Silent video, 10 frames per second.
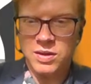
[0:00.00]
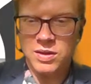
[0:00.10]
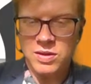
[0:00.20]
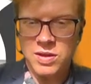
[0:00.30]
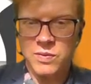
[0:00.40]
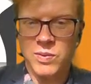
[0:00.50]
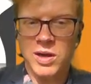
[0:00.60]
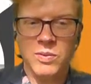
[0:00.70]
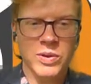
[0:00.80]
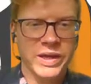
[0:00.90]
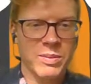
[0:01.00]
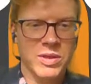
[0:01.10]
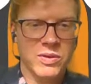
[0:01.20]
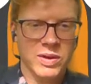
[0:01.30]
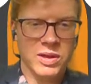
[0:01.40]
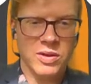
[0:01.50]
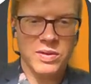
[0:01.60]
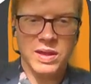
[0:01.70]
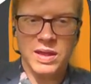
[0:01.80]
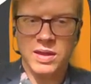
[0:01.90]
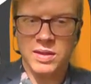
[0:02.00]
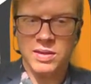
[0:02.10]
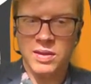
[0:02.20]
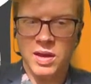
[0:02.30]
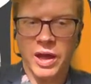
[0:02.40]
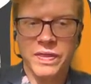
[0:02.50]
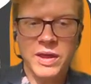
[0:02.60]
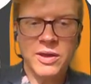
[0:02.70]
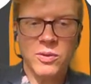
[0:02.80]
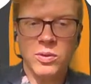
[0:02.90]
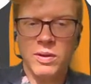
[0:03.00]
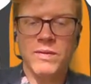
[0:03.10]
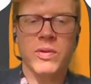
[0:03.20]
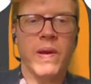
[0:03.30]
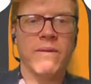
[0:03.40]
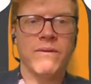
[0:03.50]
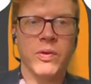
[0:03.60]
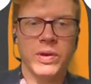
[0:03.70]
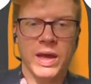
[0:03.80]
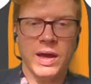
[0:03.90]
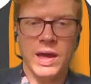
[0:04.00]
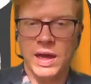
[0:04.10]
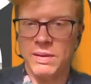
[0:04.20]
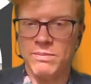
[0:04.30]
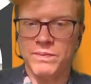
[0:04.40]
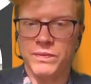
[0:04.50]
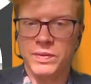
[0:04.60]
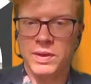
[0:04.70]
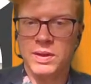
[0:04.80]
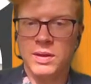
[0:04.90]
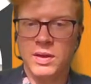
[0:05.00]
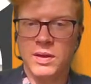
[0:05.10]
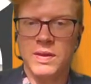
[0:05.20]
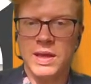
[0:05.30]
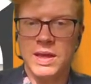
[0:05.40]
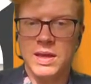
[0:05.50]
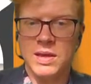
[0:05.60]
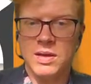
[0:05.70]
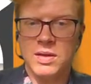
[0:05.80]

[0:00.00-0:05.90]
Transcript: Just while we're coming to a close here, I think all of you have filled out the